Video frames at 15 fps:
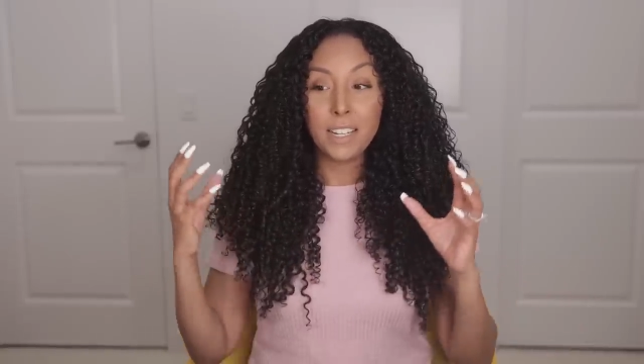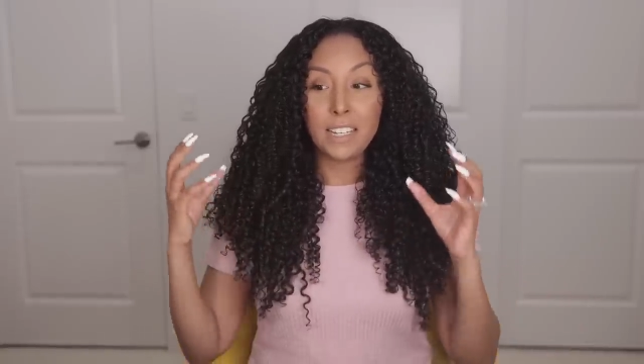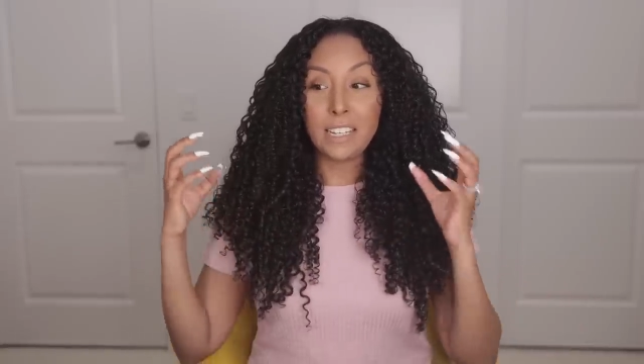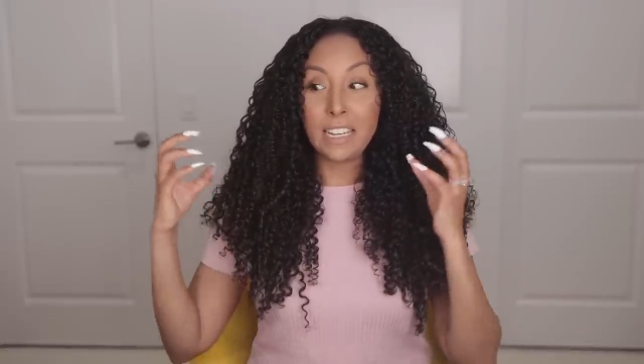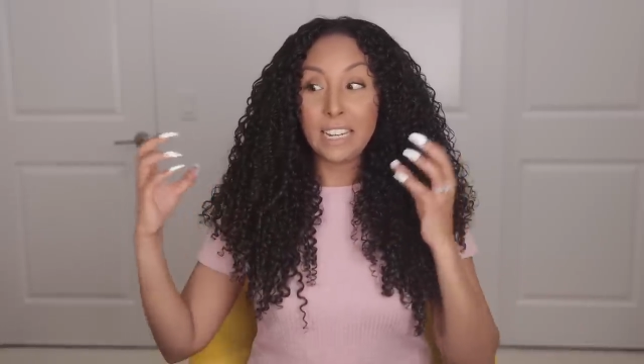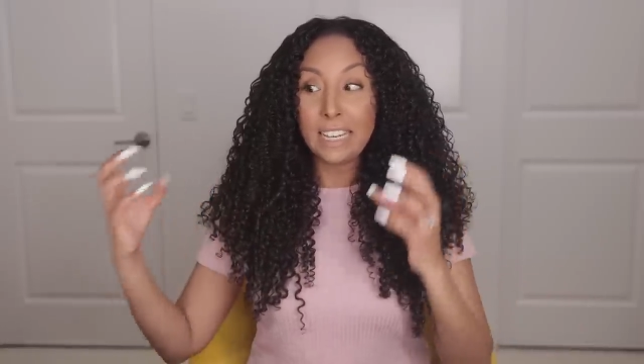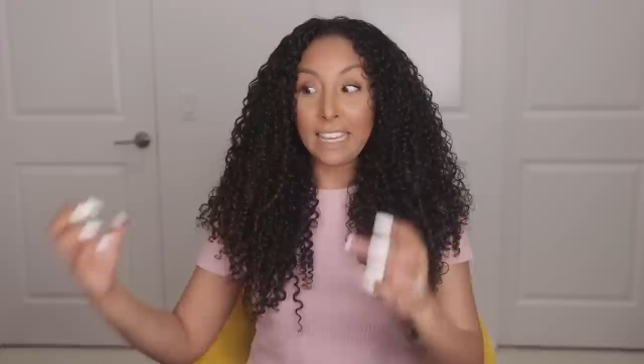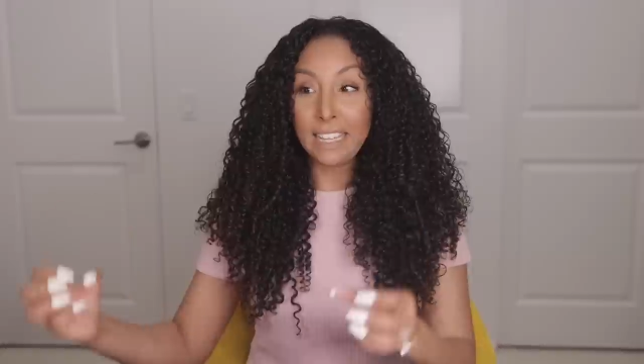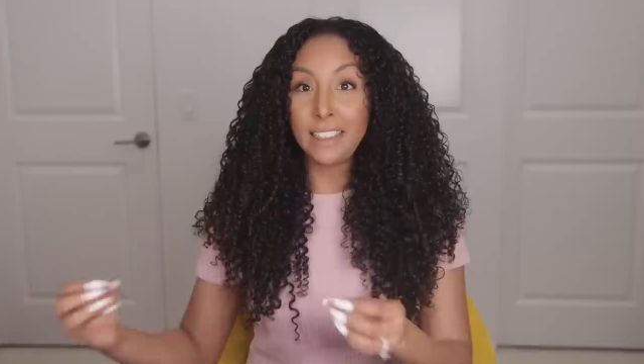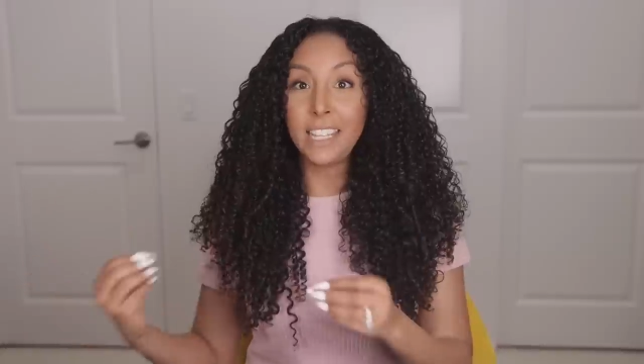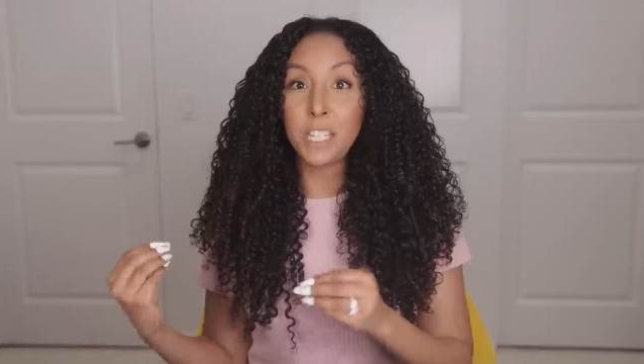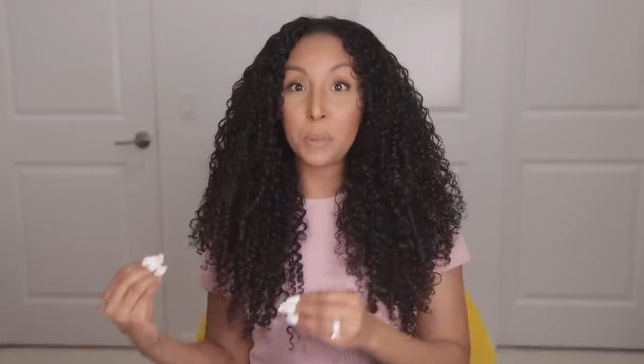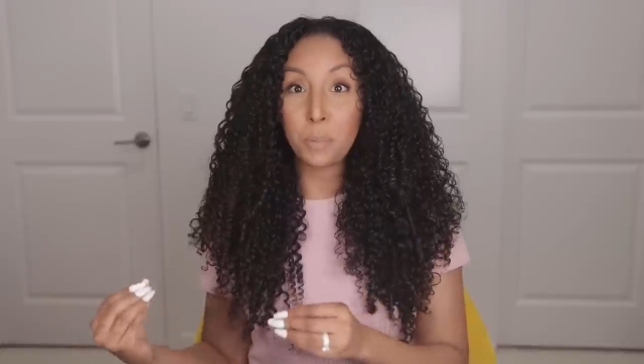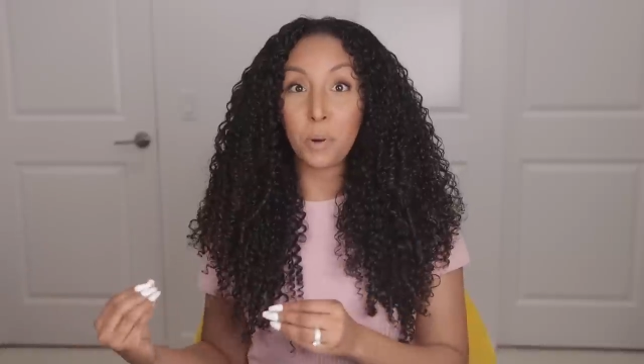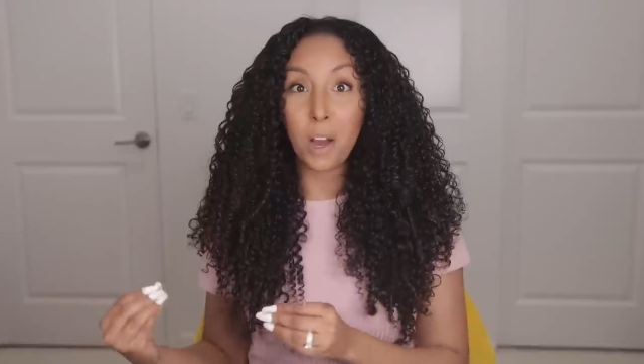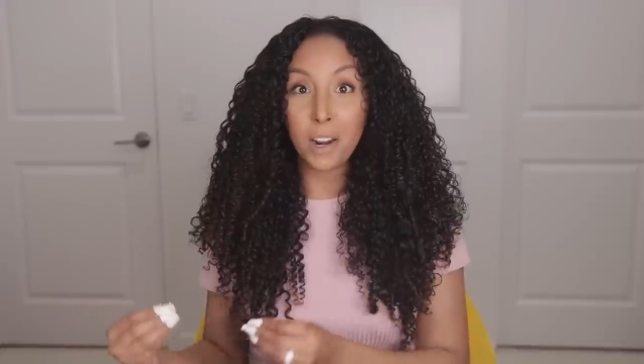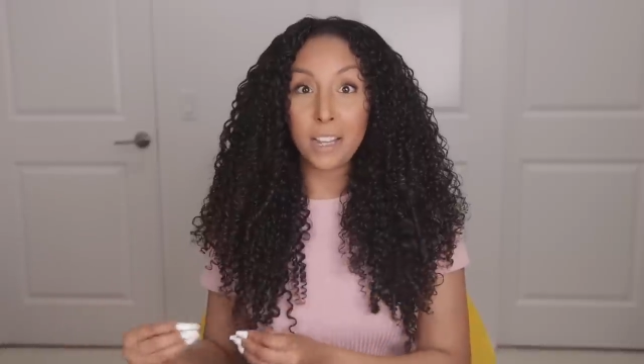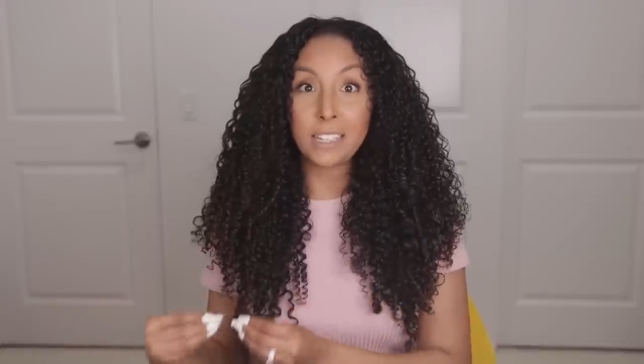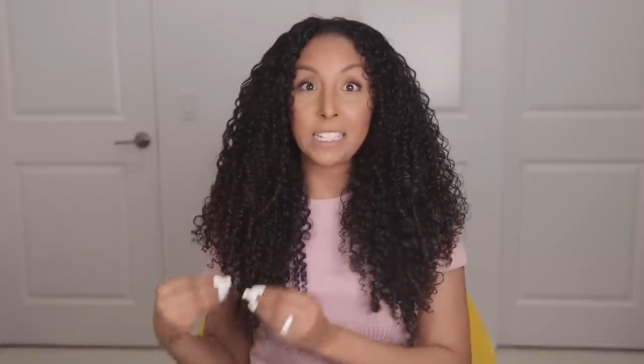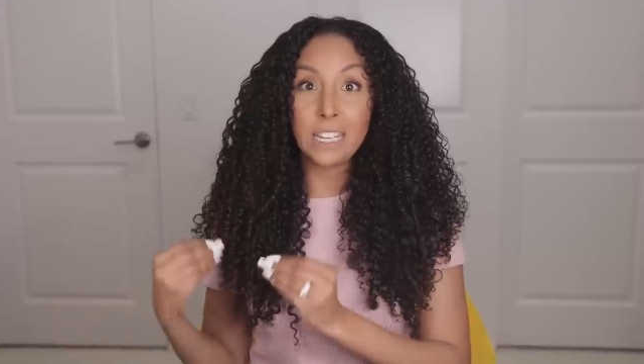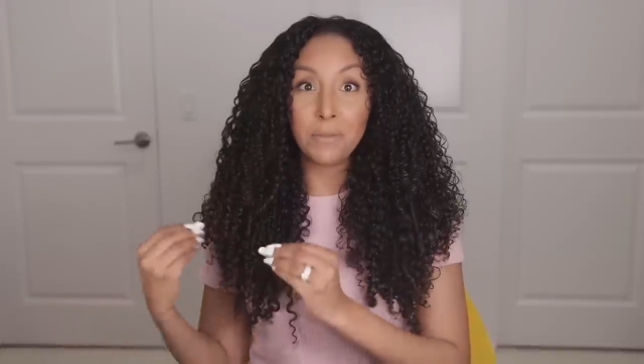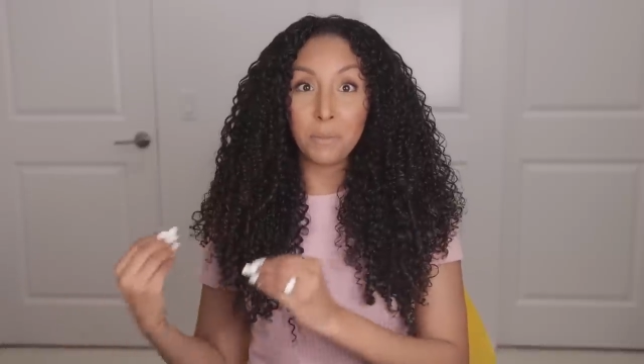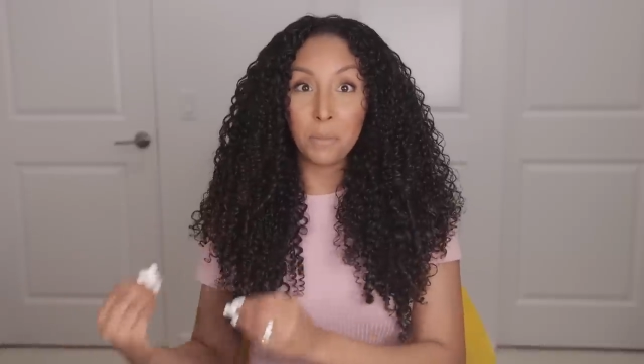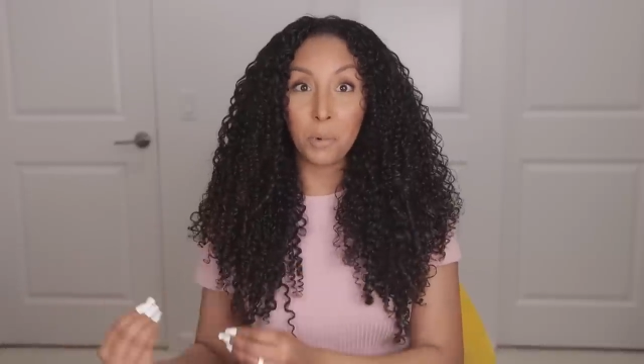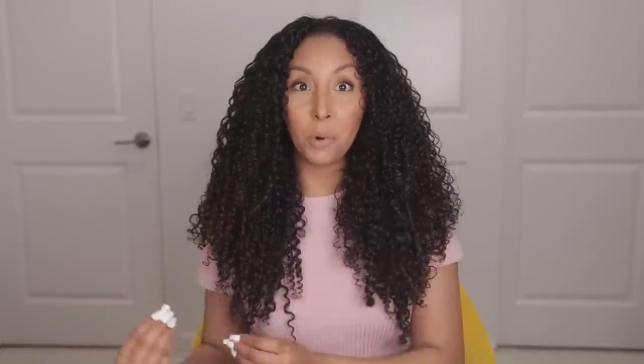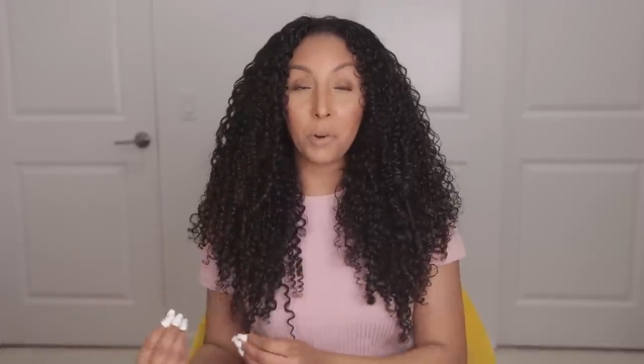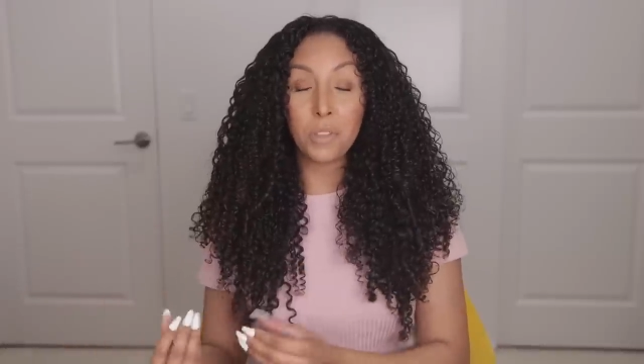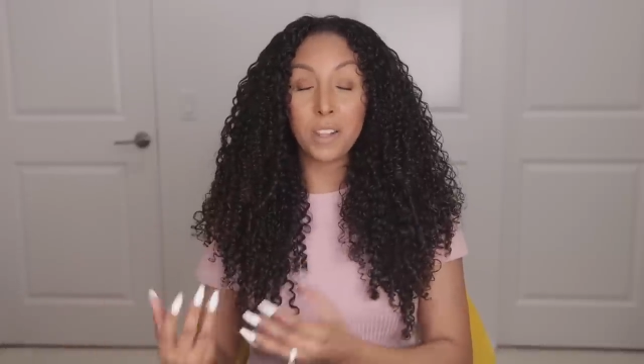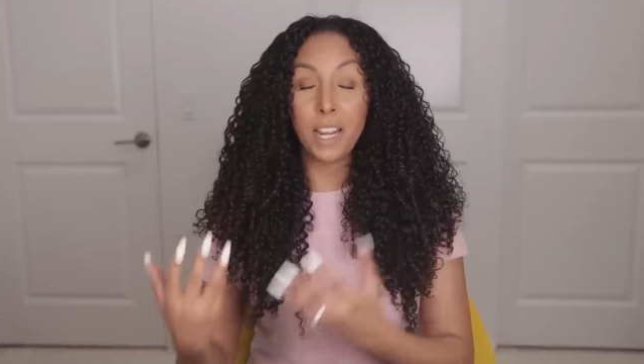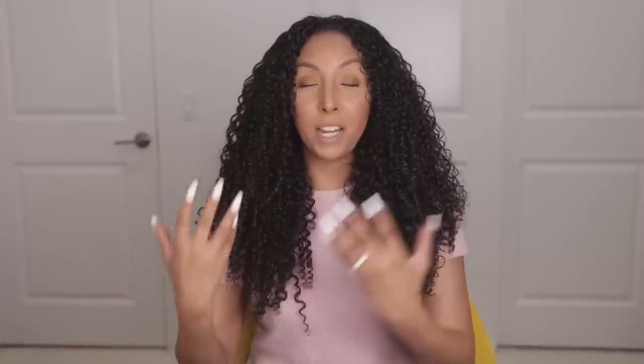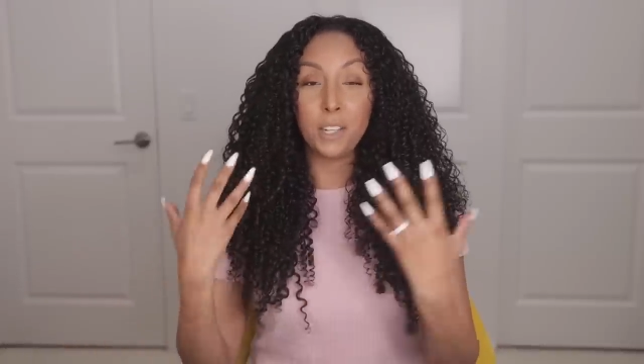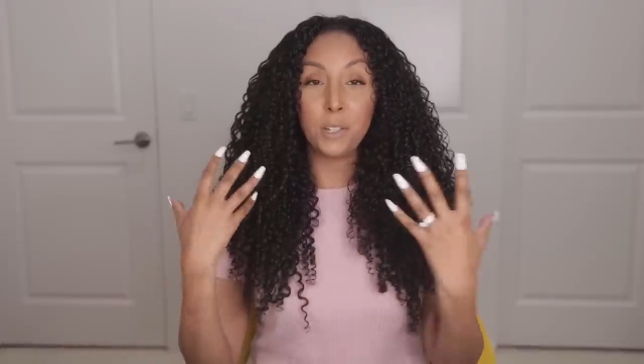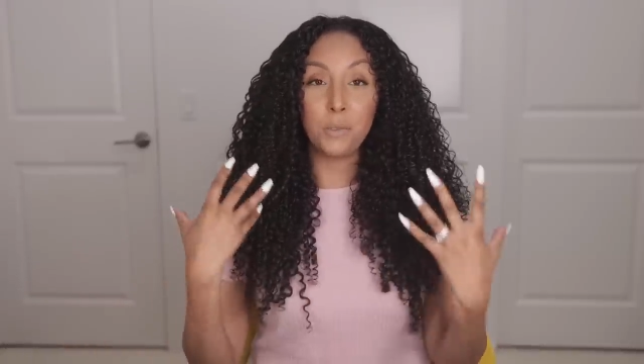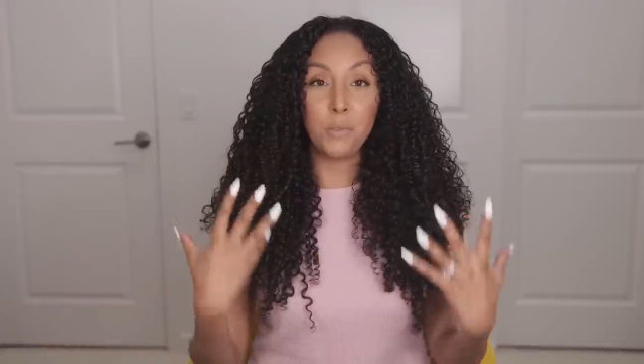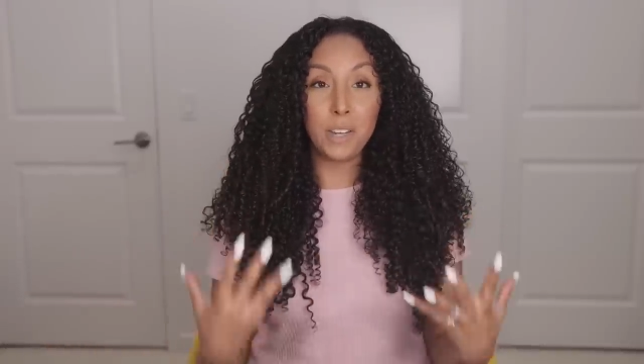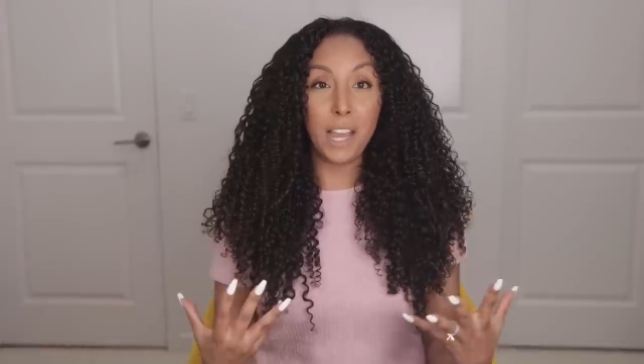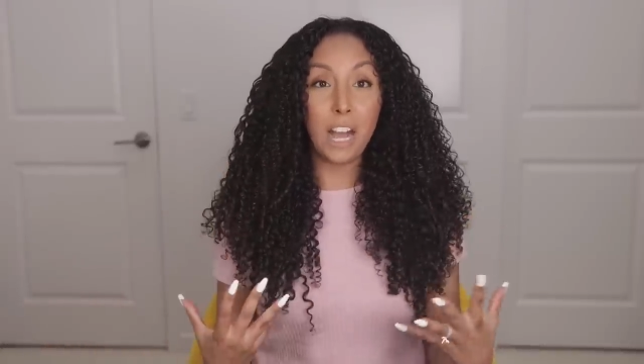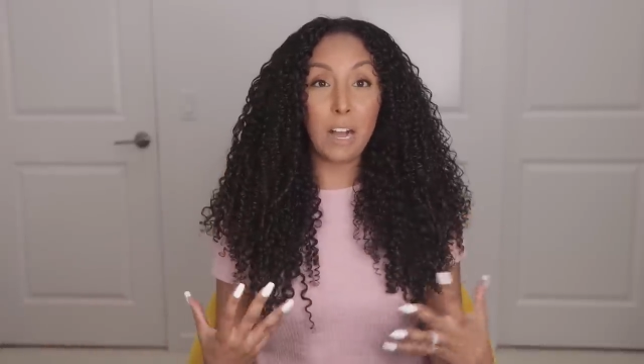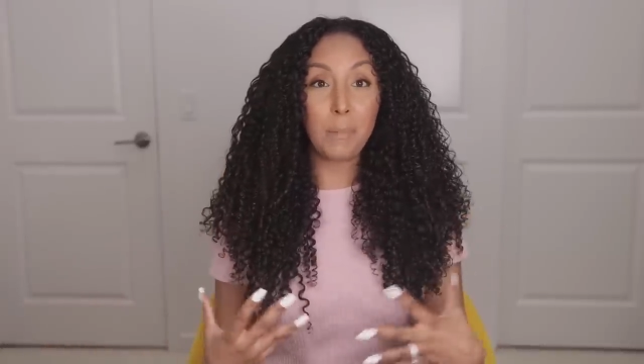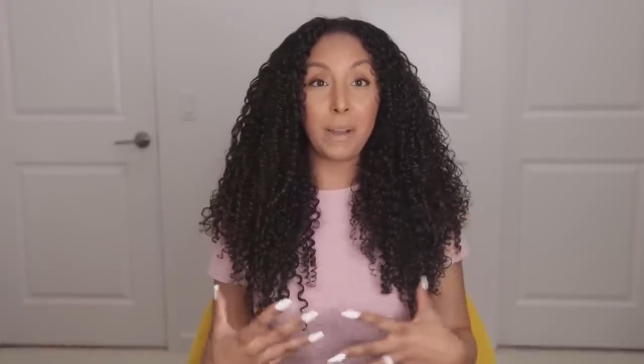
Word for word: need these products even more than I do now.